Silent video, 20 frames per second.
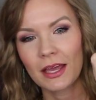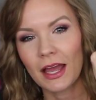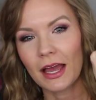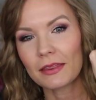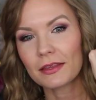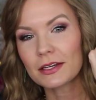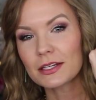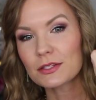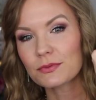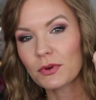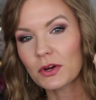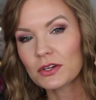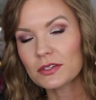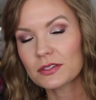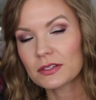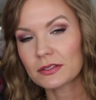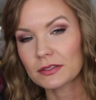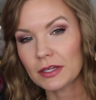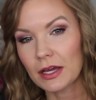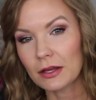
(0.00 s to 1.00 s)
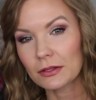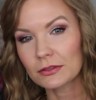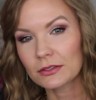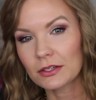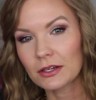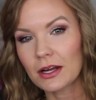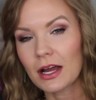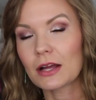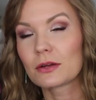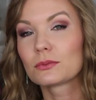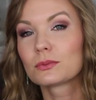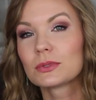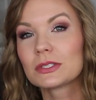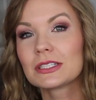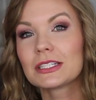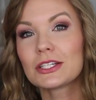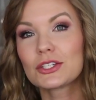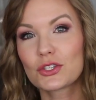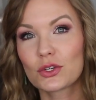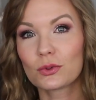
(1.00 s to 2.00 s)
And then as far as this color, I
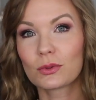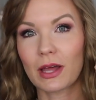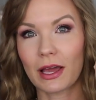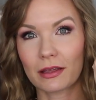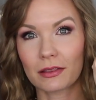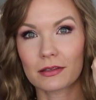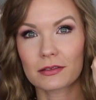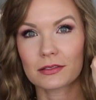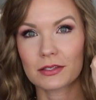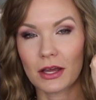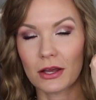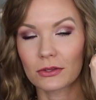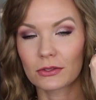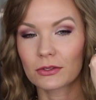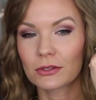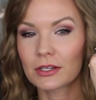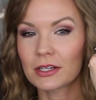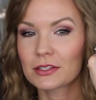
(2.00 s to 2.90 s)
really do like this color.